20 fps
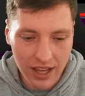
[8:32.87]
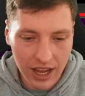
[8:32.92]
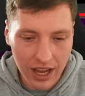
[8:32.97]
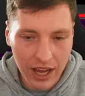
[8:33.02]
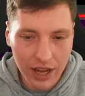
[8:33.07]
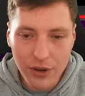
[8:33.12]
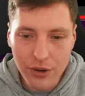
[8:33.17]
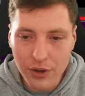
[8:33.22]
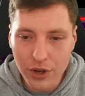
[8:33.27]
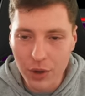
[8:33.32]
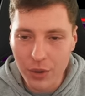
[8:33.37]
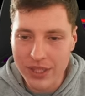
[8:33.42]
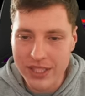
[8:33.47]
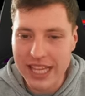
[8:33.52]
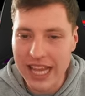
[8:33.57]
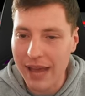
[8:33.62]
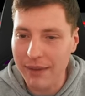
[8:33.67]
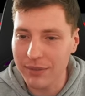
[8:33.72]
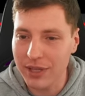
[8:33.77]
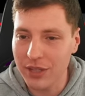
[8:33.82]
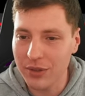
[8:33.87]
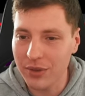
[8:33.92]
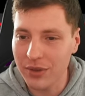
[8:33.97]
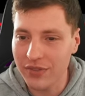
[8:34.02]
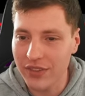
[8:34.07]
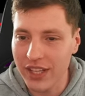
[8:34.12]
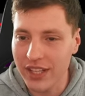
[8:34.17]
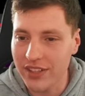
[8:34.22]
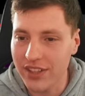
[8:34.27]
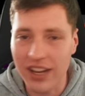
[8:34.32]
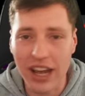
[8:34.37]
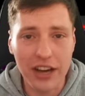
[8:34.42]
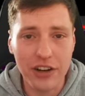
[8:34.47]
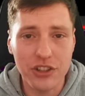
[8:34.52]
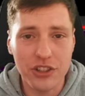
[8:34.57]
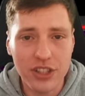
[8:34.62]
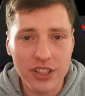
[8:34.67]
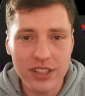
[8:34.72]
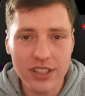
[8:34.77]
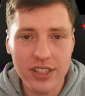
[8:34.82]
I don't know what's happening with their
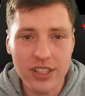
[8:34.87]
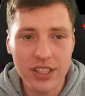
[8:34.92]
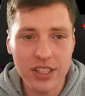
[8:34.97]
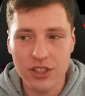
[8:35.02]
deduction.